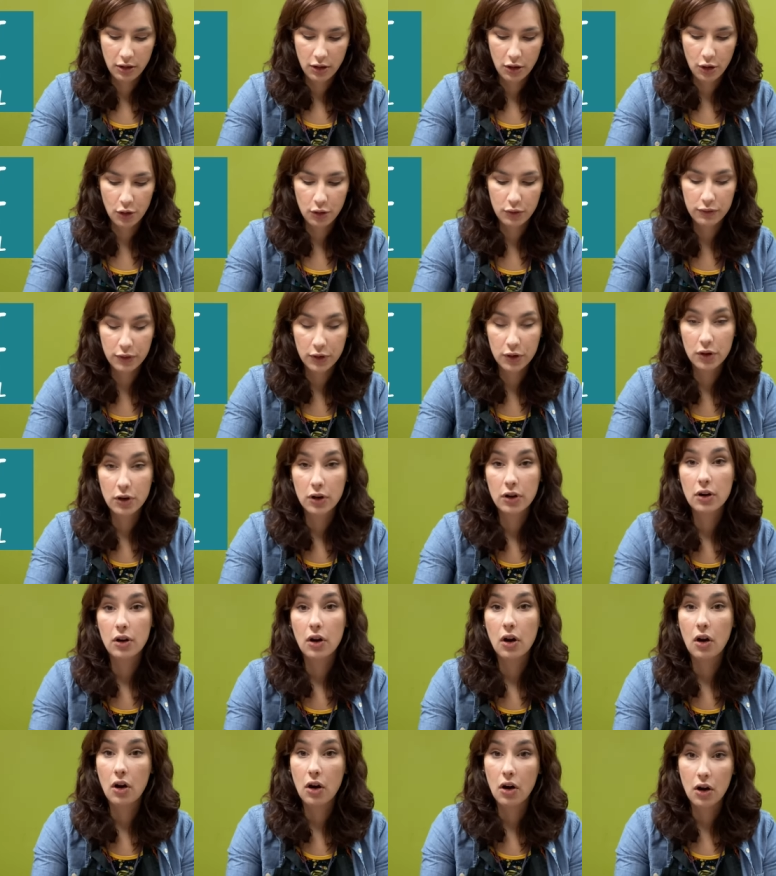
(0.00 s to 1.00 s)
over
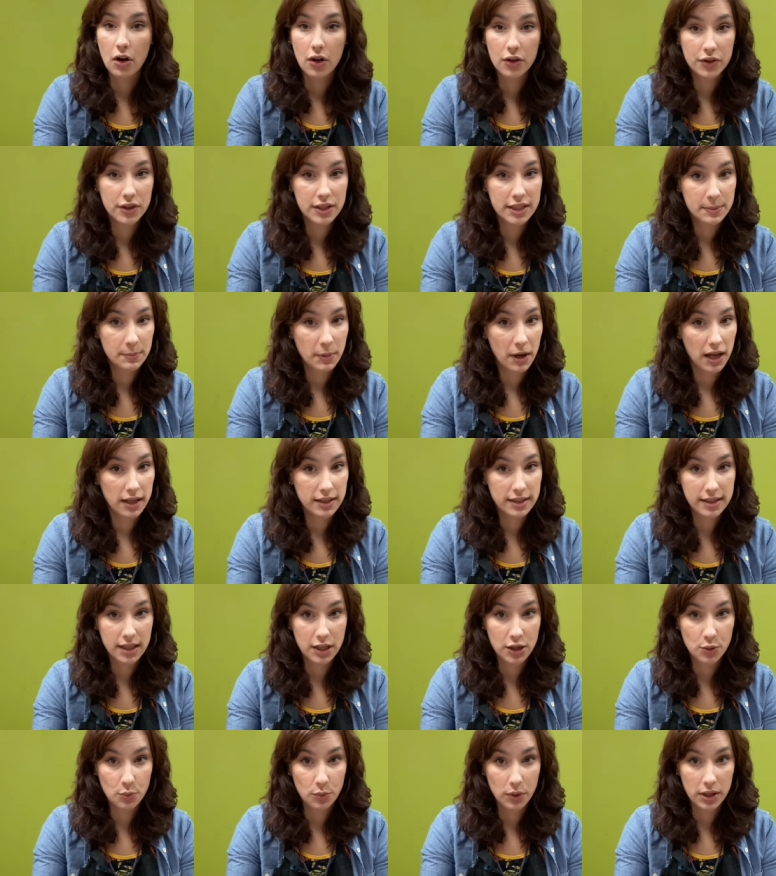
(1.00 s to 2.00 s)
all the spots
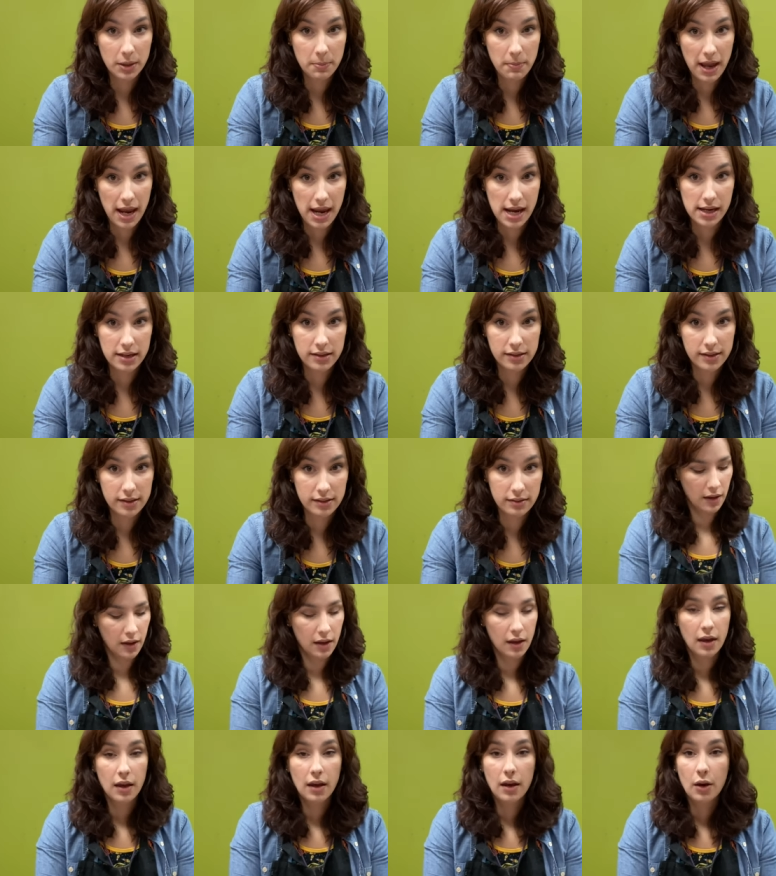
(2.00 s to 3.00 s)
that you want to paint,
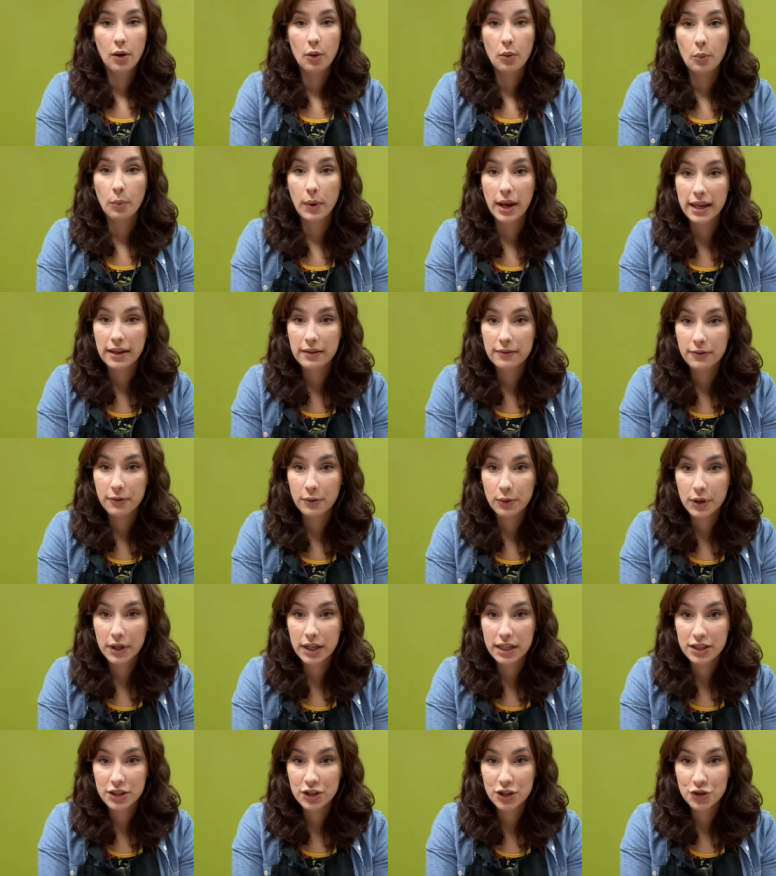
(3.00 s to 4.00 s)
wait for
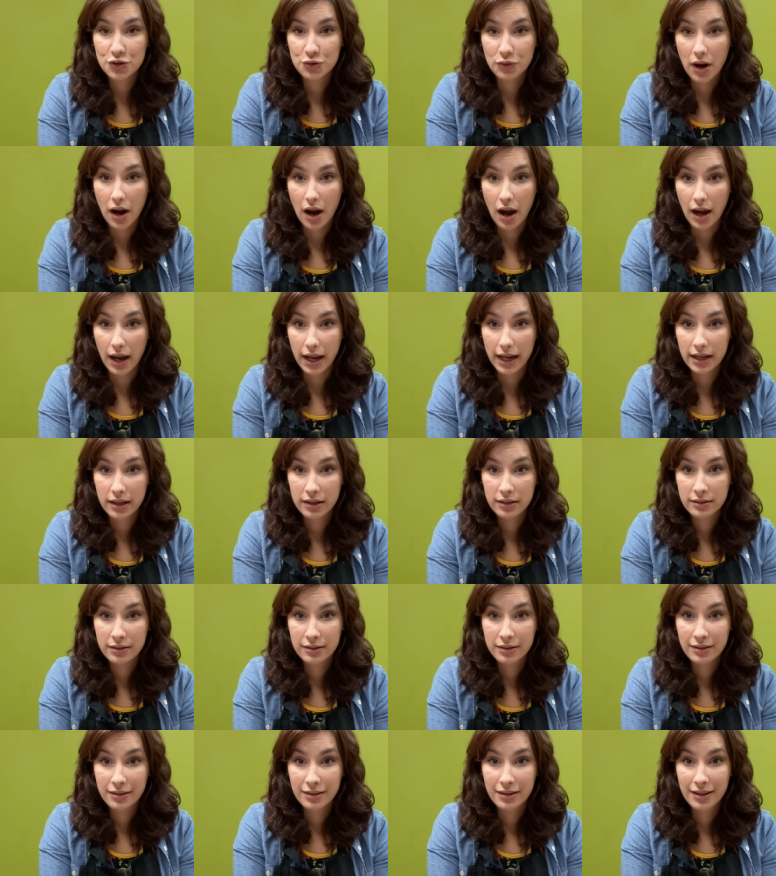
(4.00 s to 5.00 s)
it to dry,
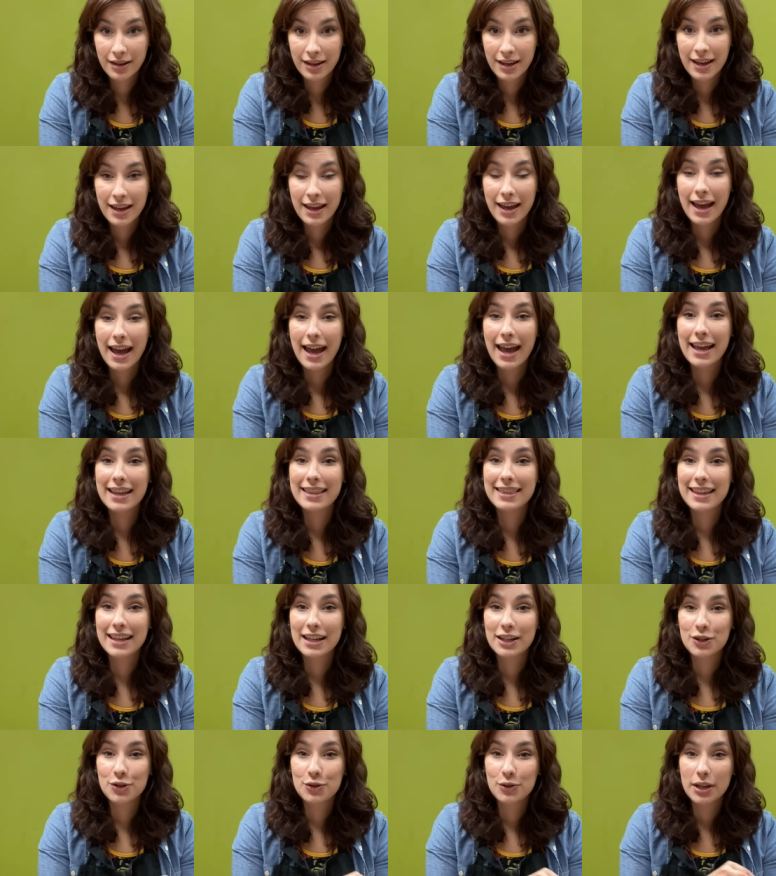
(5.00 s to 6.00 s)
and
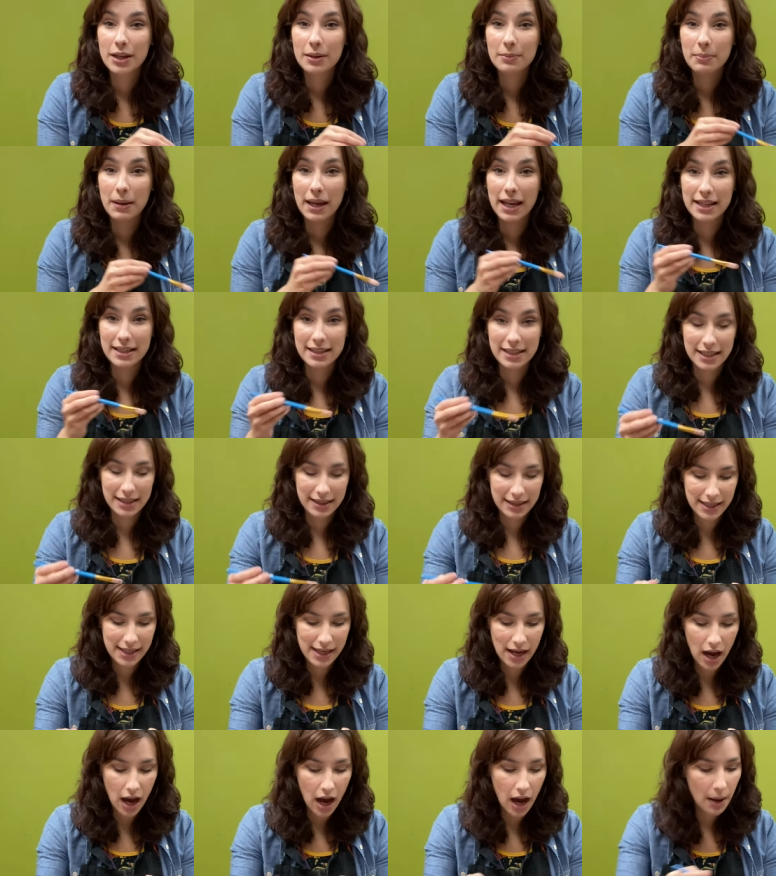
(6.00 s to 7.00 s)
then you can paint it
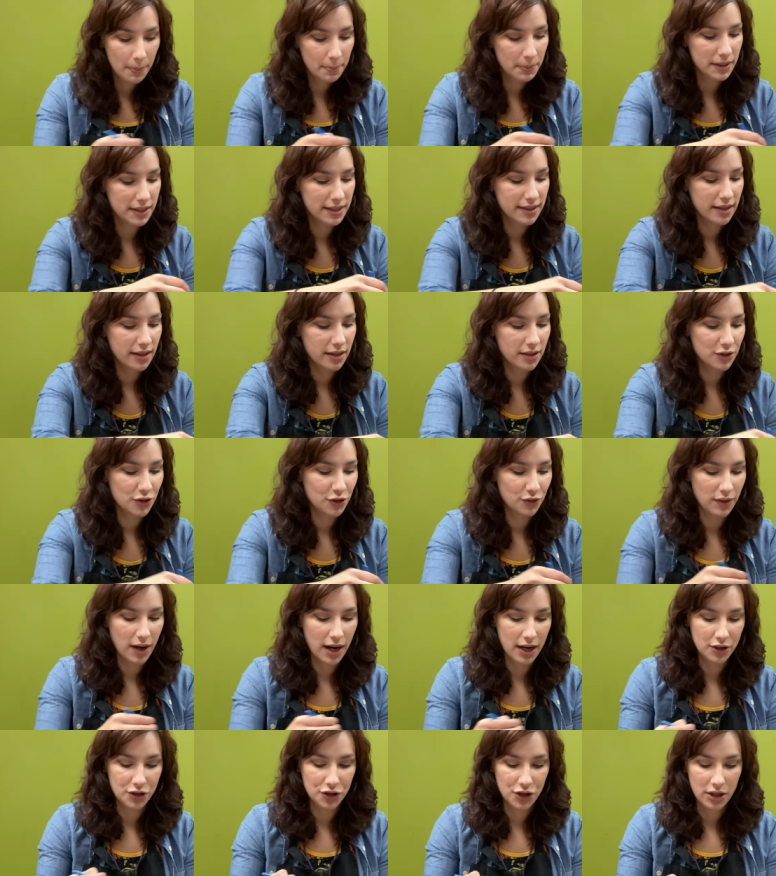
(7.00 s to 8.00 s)
the opposite
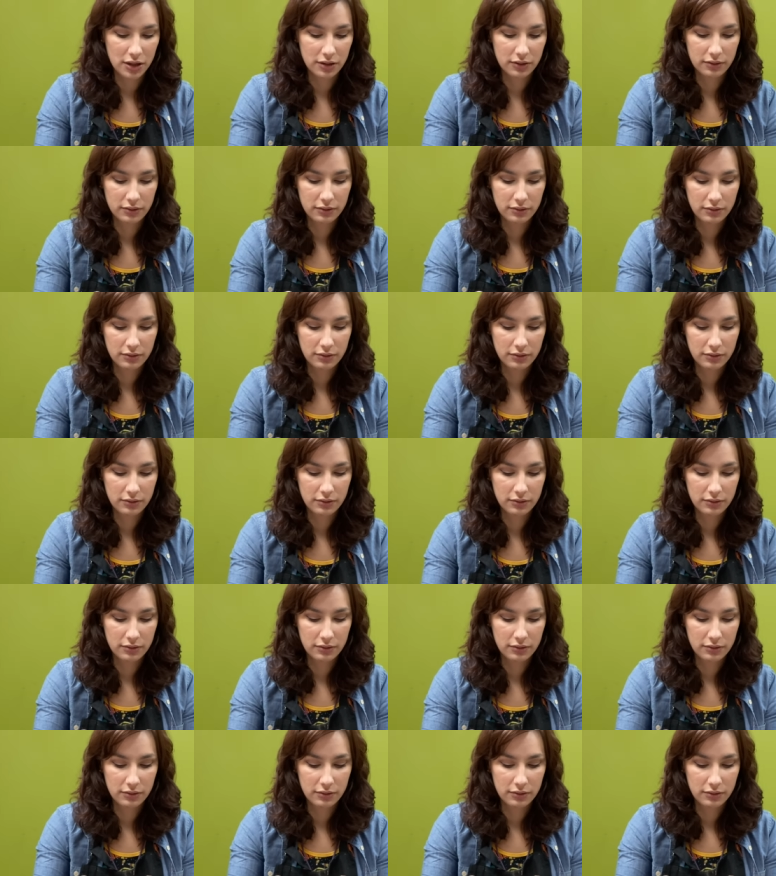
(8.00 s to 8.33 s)
direction.